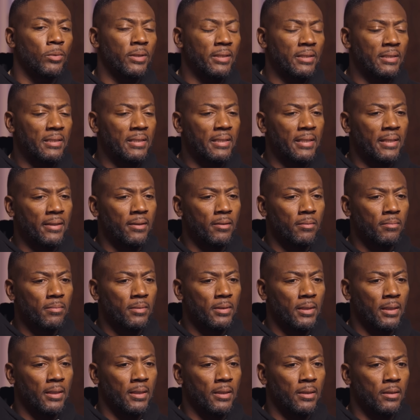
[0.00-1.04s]

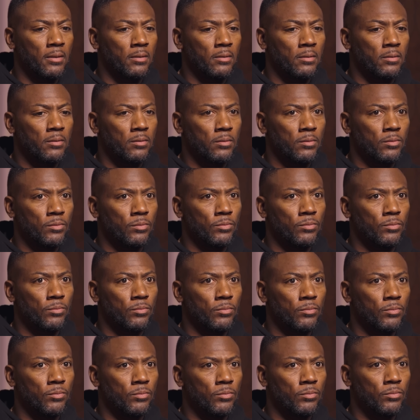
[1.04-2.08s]
in-depth and
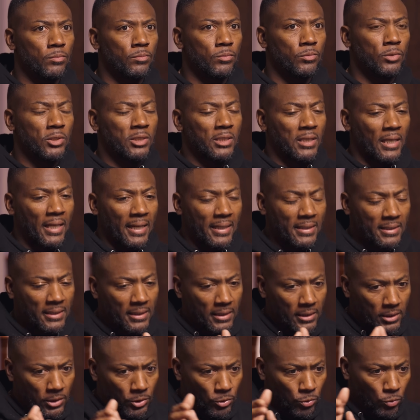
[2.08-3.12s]

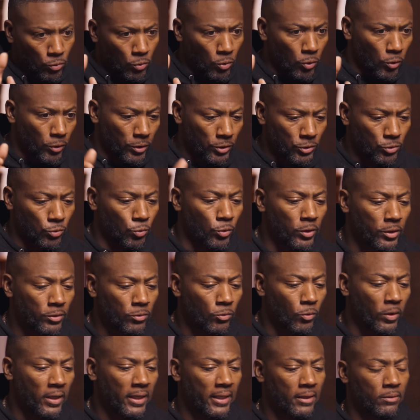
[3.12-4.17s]
slanted towards
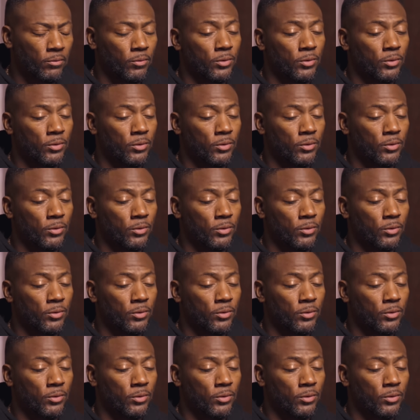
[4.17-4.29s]
one way,